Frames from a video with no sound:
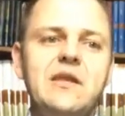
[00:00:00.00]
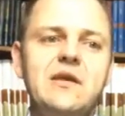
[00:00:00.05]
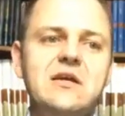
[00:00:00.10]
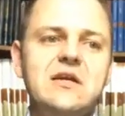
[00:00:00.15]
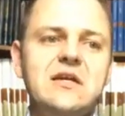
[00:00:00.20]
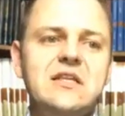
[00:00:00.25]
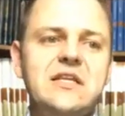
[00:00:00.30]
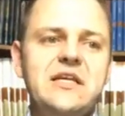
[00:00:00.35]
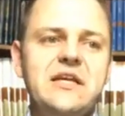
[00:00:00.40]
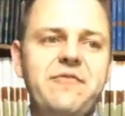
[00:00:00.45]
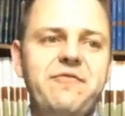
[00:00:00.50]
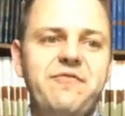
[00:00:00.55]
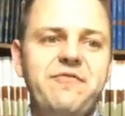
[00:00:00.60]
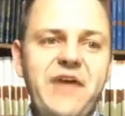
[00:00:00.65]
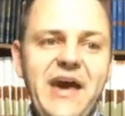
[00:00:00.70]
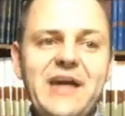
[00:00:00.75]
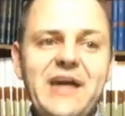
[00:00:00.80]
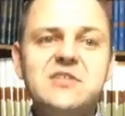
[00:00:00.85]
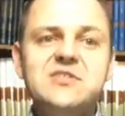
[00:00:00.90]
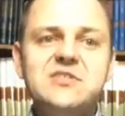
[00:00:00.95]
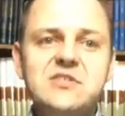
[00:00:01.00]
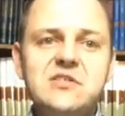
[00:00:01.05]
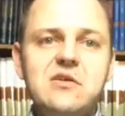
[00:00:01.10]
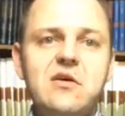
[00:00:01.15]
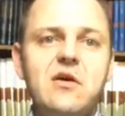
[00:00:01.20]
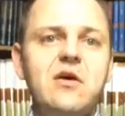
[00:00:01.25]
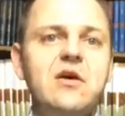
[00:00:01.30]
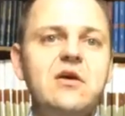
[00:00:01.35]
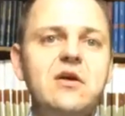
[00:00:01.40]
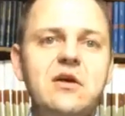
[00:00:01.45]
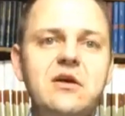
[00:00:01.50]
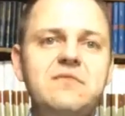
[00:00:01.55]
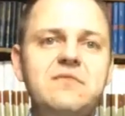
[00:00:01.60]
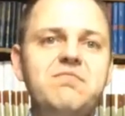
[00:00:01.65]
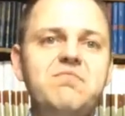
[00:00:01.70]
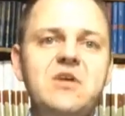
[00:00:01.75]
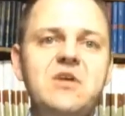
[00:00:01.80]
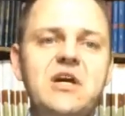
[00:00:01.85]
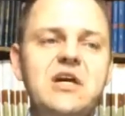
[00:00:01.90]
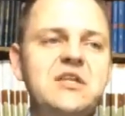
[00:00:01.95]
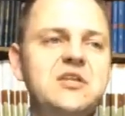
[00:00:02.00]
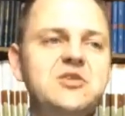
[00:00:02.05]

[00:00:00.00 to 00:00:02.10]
the effects and the